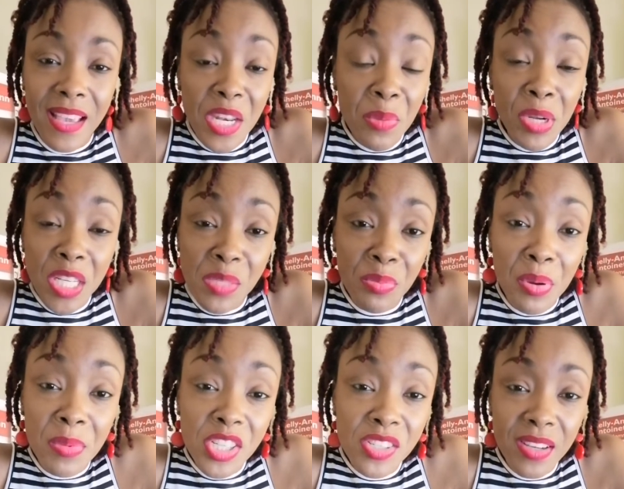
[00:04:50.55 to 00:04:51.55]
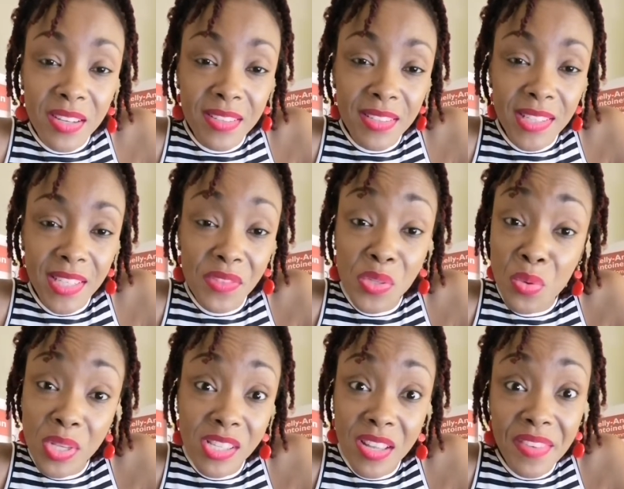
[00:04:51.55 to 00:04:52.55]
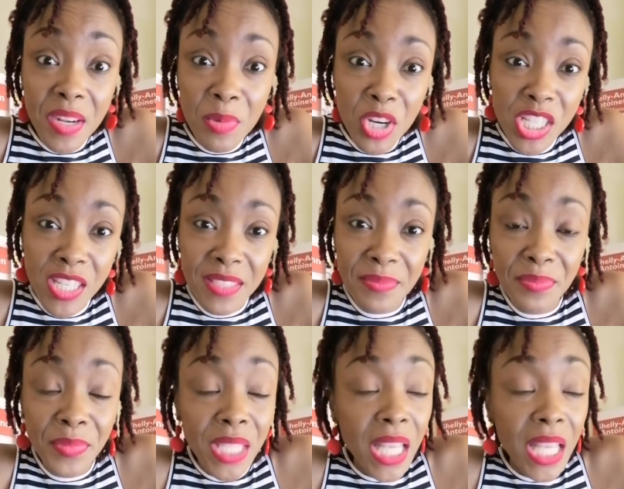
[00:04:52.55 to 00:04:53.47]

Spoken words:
anybody's permission if she wants to have an abortion.